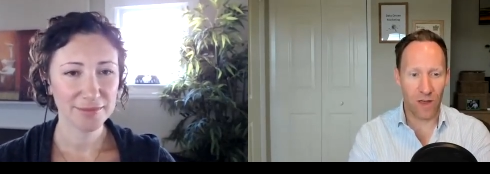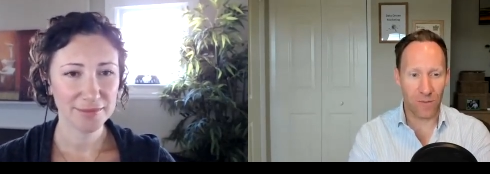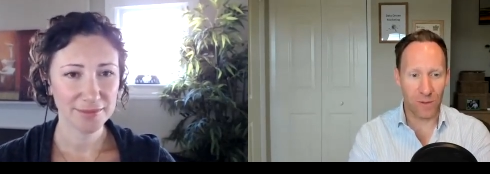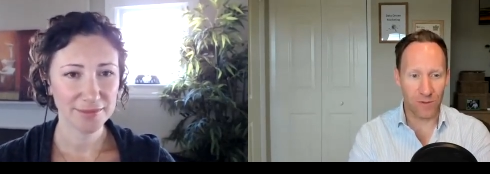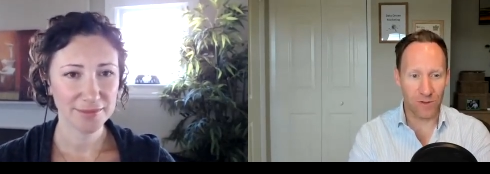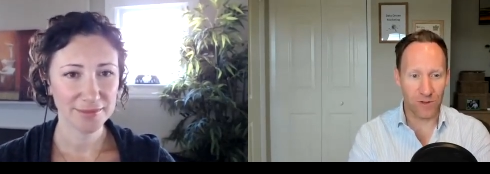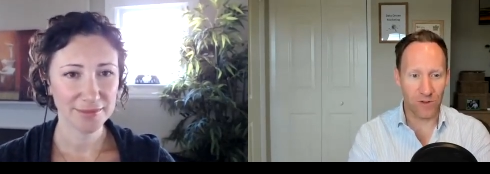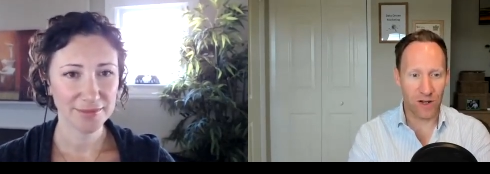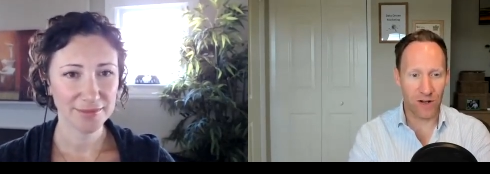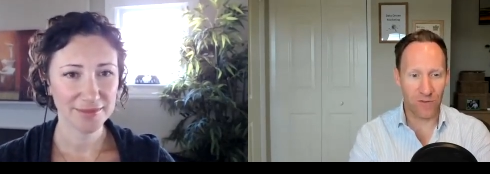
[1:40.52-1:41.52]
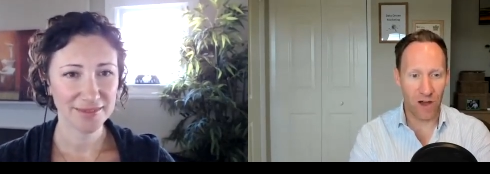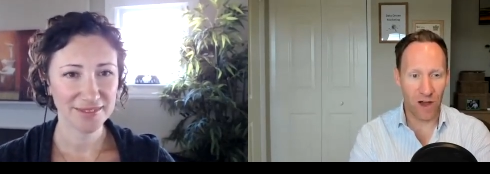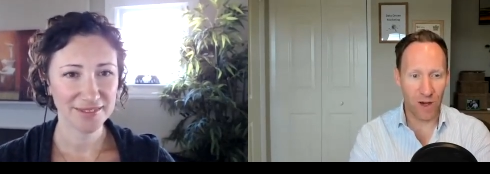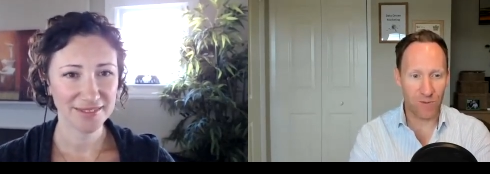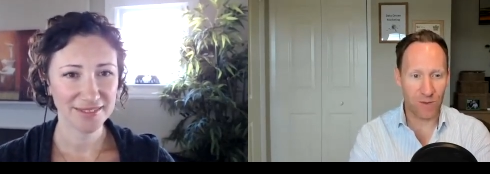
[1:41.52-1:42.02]
Speaker 1: other people do, a kind of a
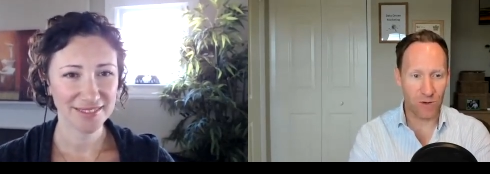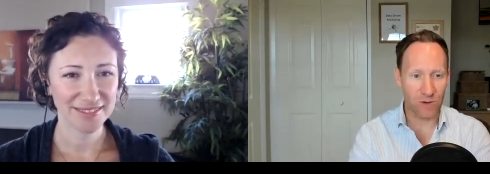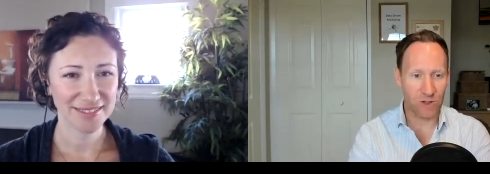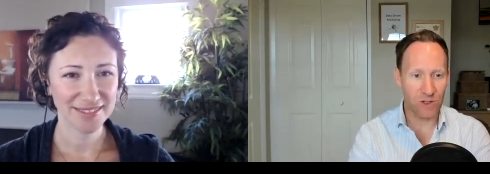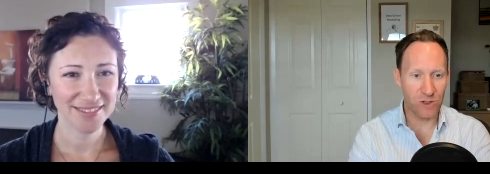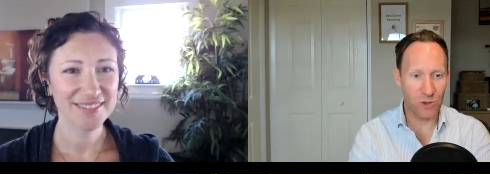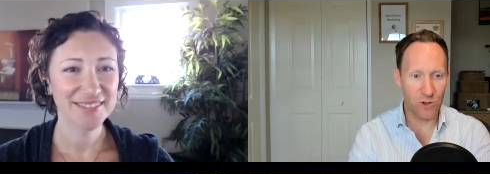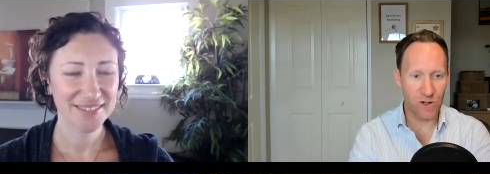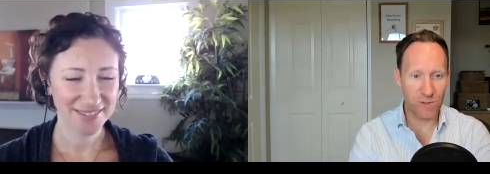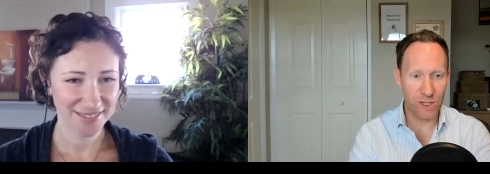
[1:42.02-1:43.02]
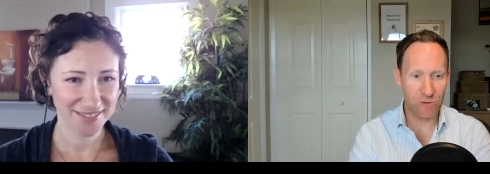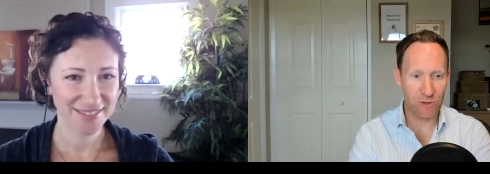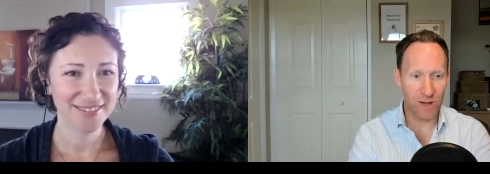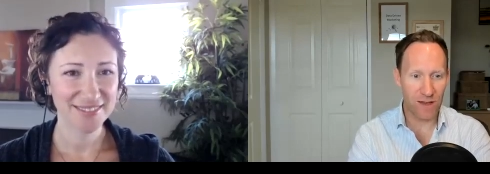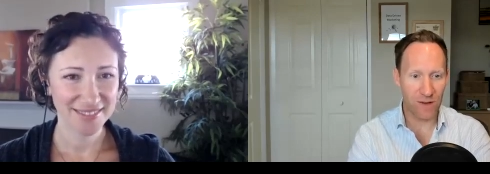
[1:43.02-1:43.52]
hybrid model. Can you talk everybody
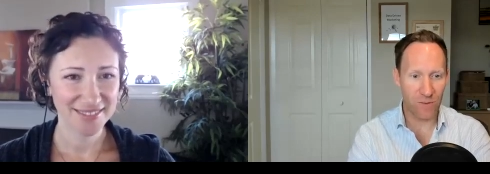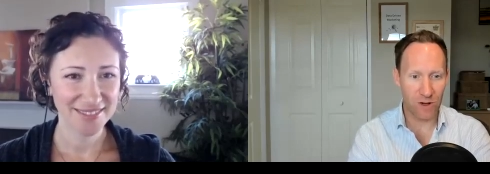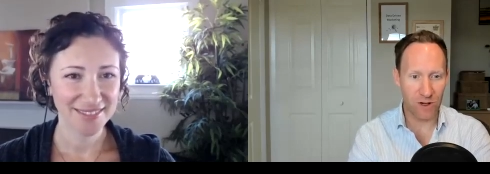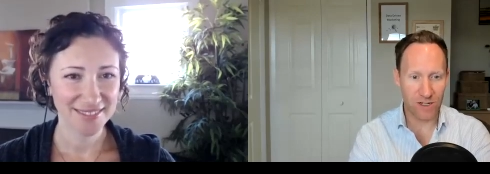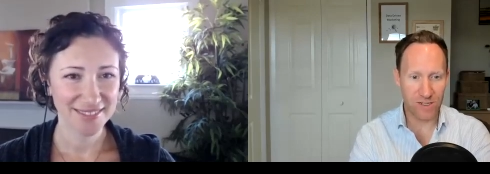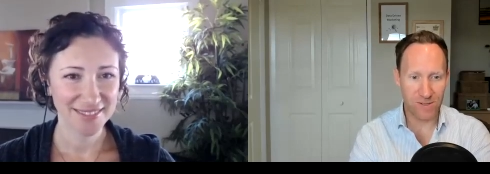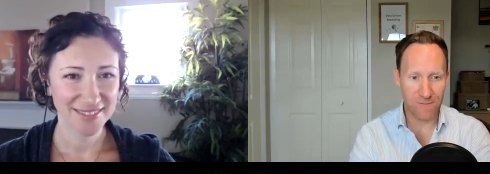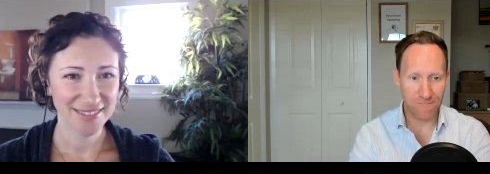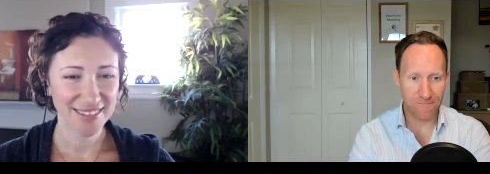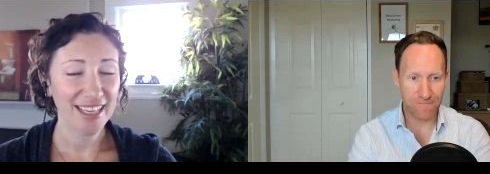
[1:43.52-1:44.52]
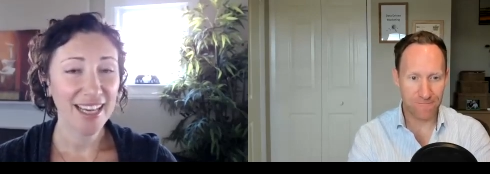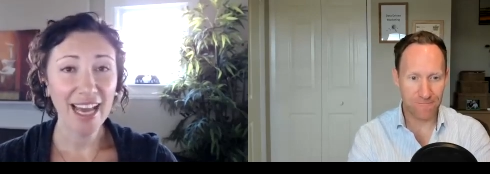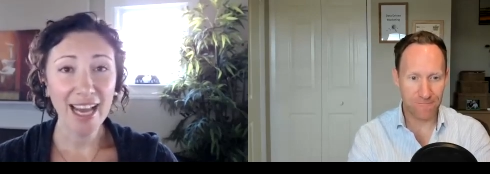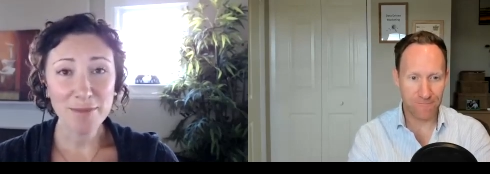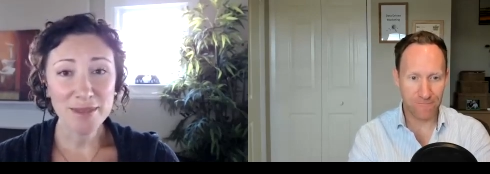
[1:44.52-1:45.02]
through how that works?
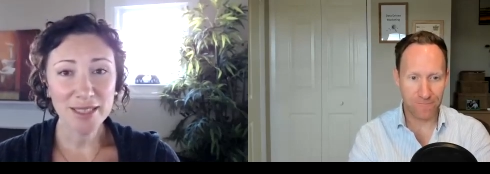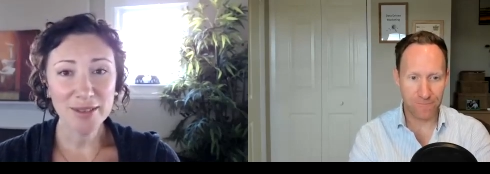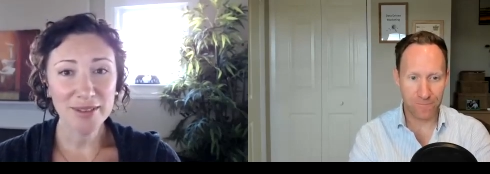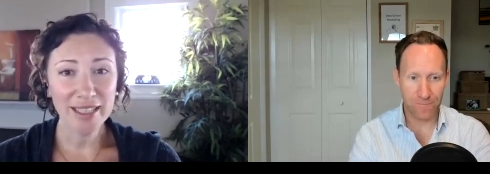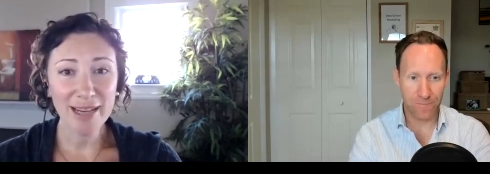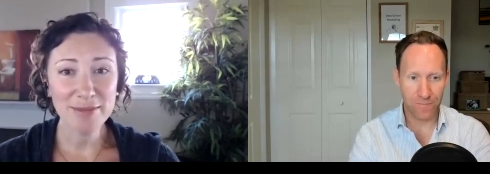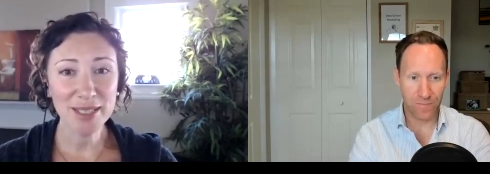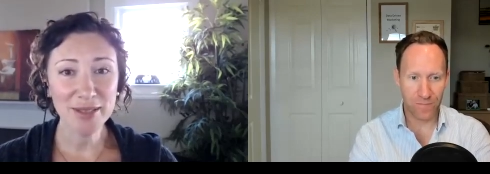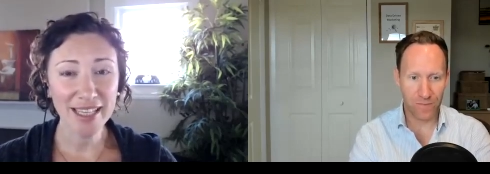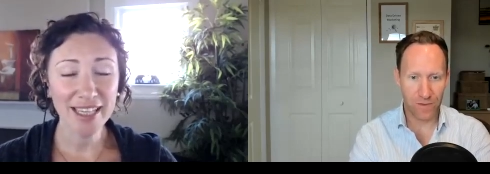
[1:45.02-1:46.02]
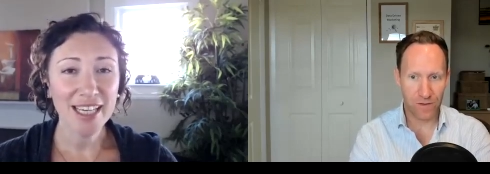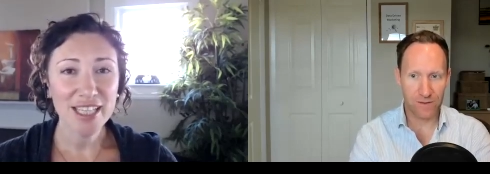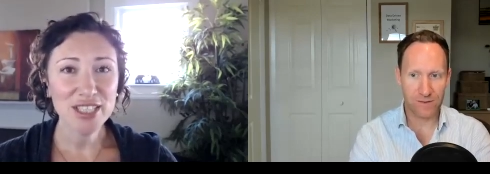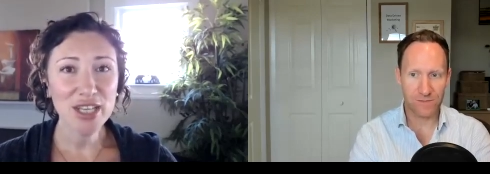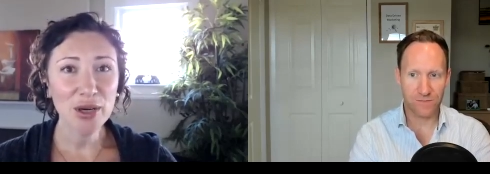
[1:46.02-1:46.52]
Speaker 2: Absolutely, absolutely.
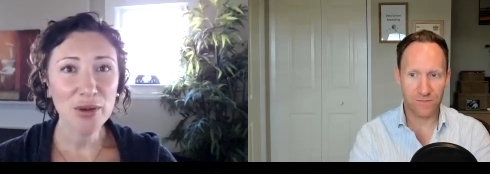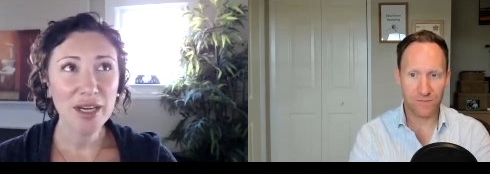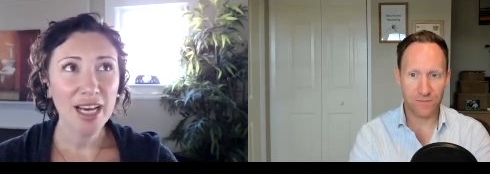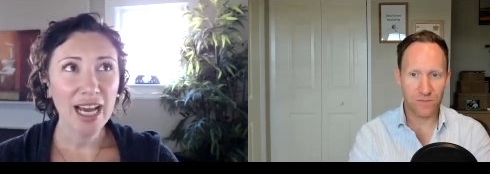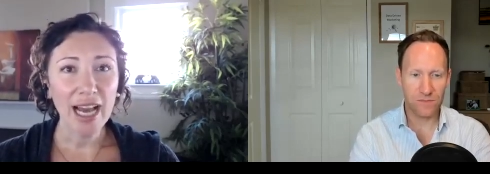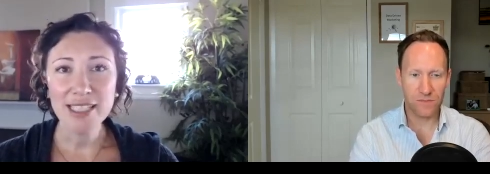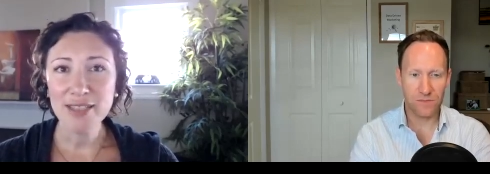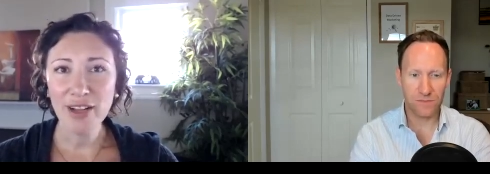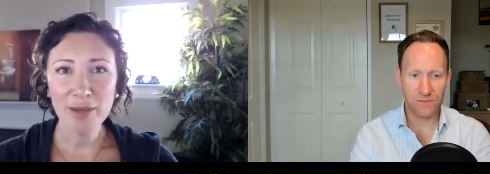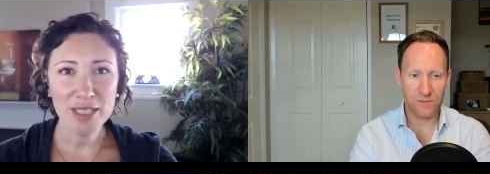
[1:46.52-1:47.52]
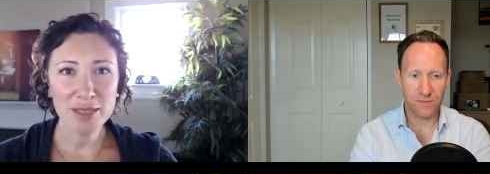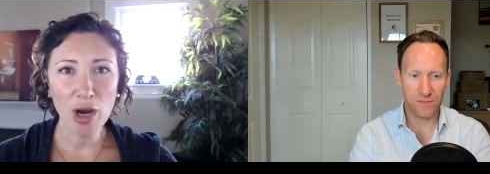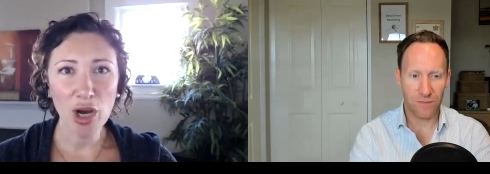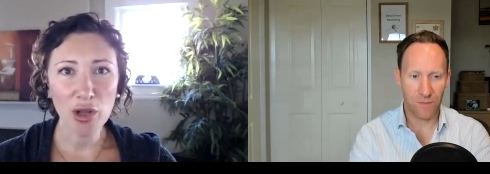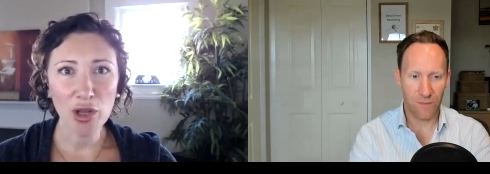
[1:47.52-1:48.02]
So I developed this
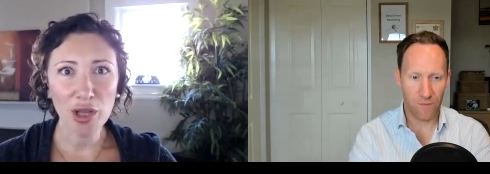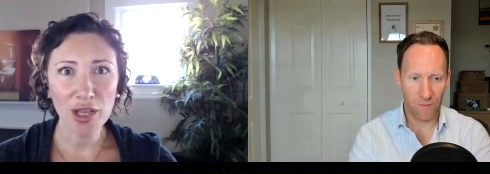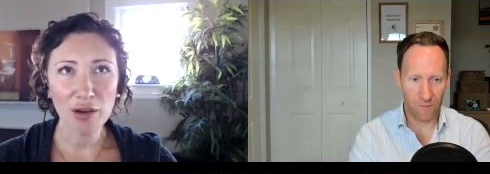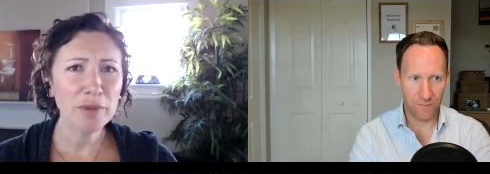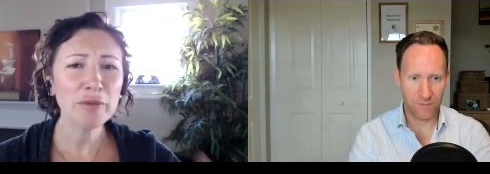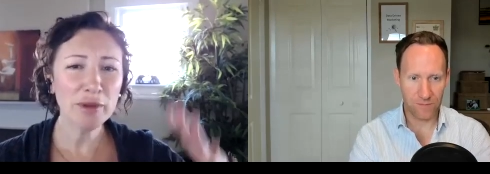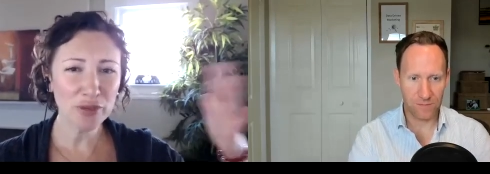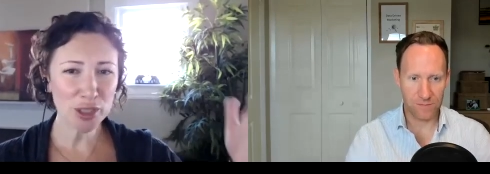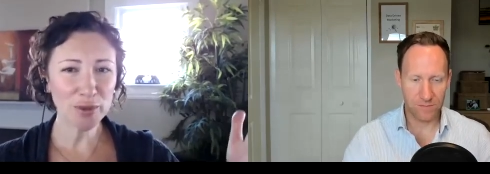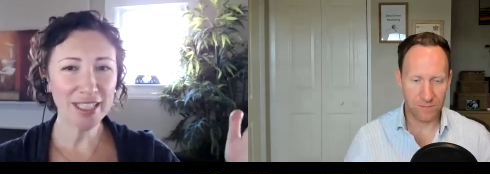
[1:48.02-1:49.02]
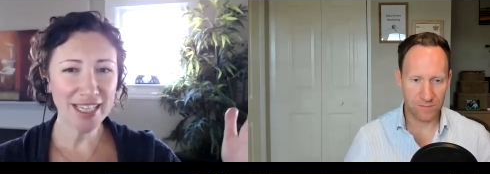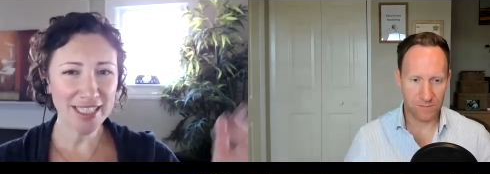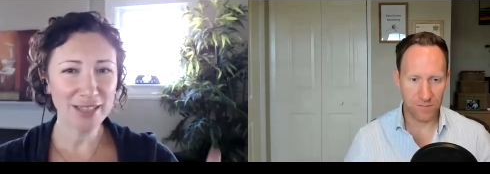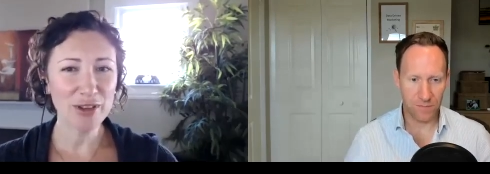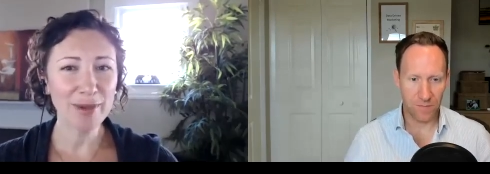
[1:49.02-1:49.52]
model b- before
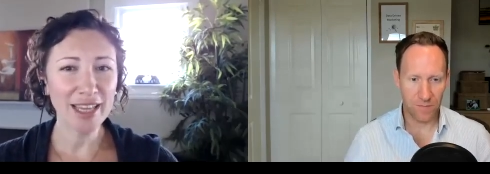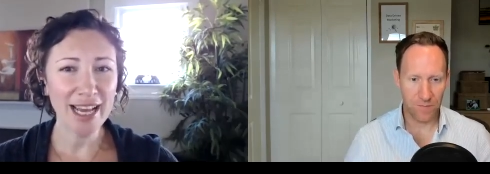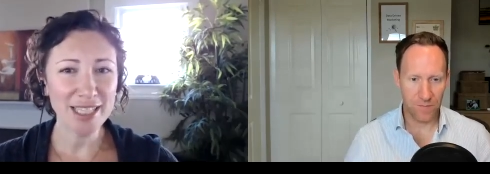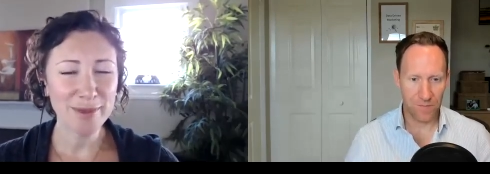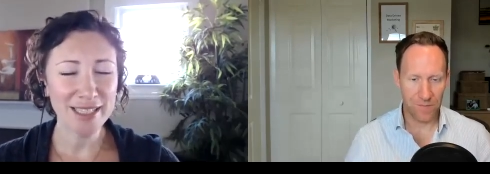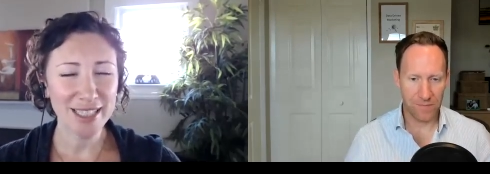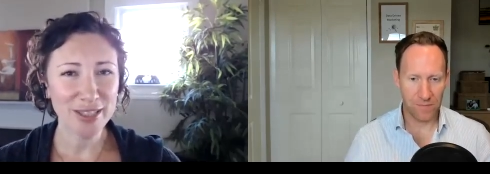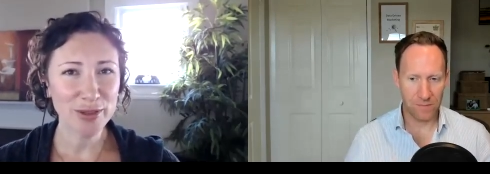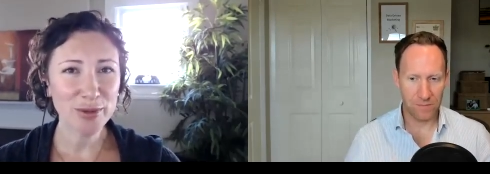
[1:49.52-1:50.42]
2018 with my last business. So